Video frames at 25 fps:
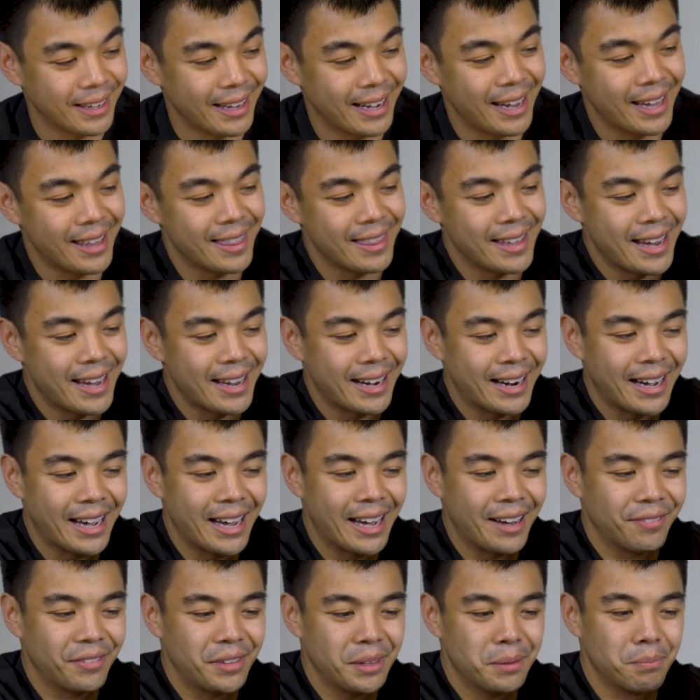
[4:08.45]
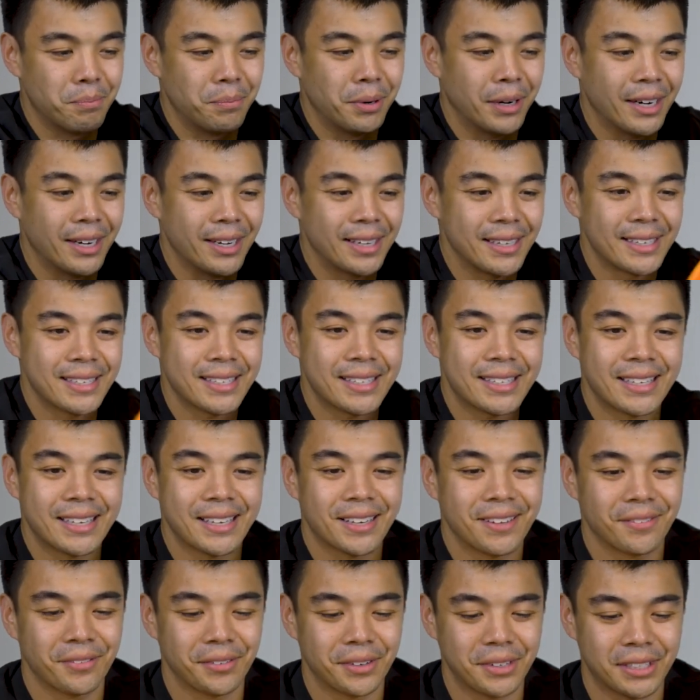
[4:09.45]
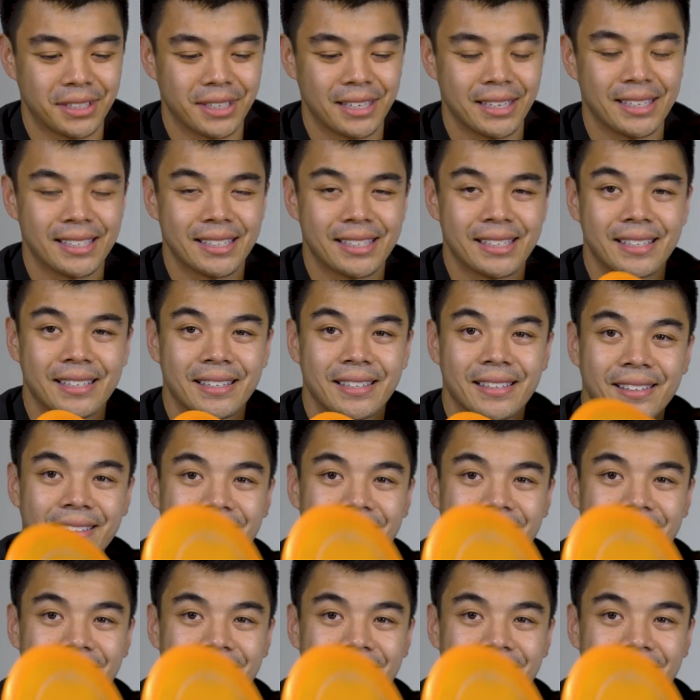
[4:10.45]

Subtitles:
And then I have the Buzz, which is